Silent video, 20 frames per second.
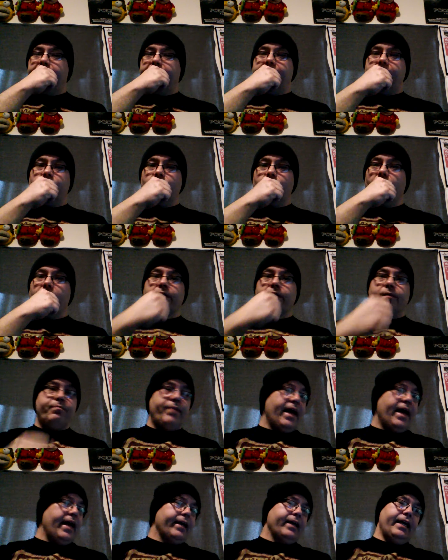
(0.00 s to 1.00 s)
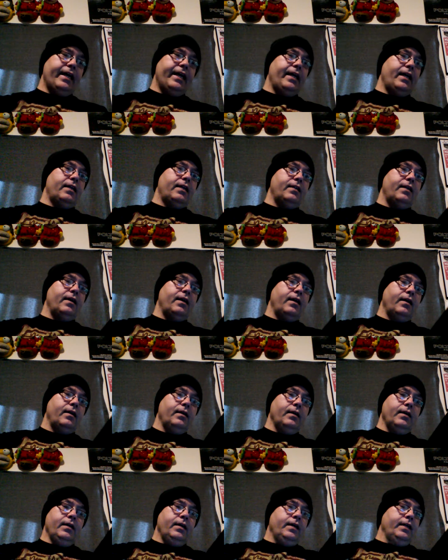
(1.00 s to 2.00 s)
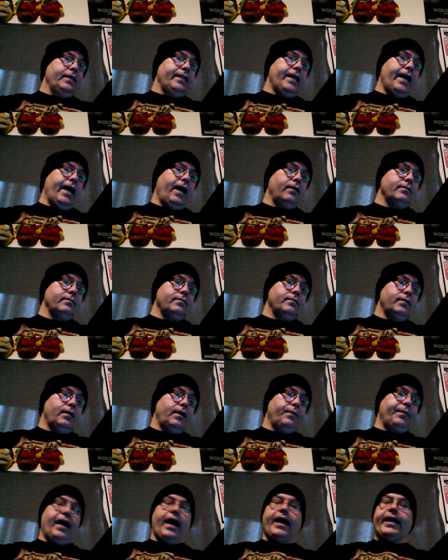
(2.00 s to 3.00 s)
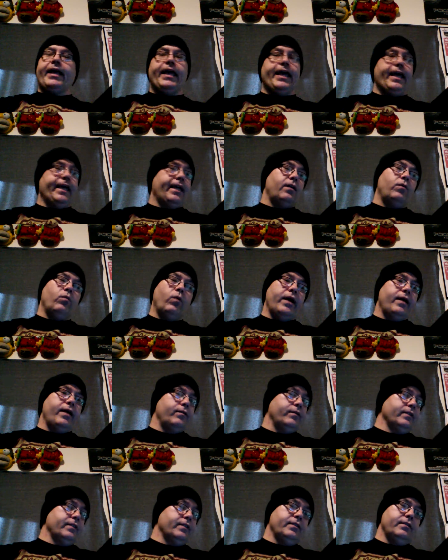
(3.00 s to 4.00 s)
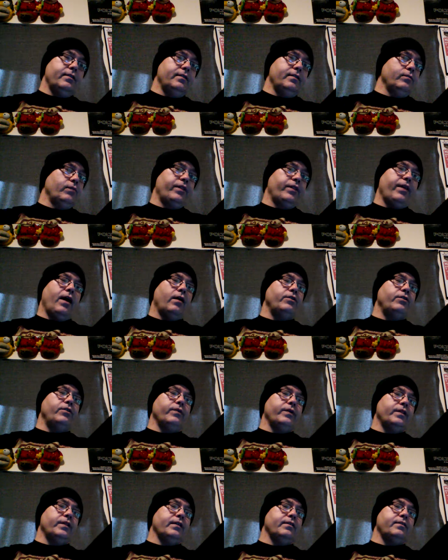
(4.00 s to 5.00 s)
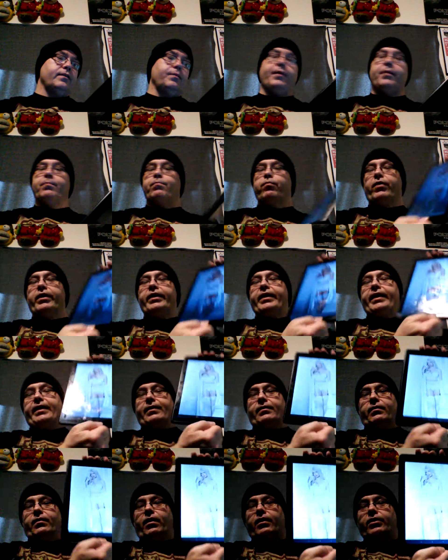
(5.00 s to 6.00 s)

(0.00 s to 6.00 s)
And welcome back. And yeah, I mean, I can't get away without doing this. I mean, Britney in